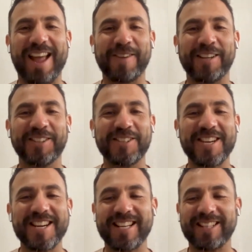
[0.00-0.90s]
have
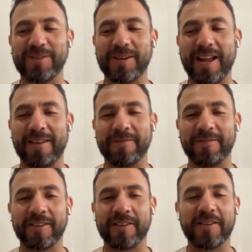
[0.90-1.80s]
energy and to have
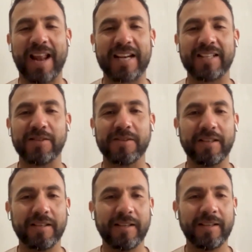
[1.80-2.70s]
a good
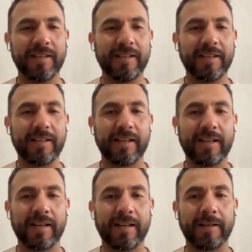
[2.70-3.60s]
attitude,
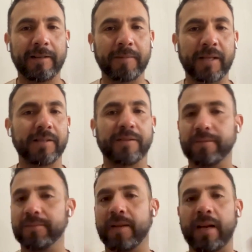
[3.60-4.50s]
because
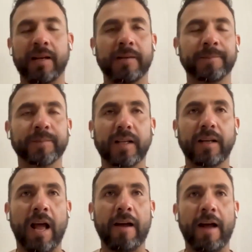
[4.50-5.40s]

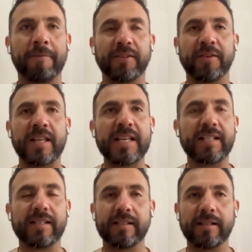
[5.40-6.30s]
after
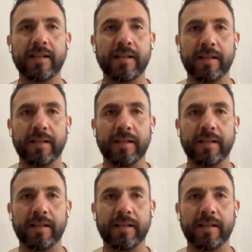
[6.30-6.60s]
this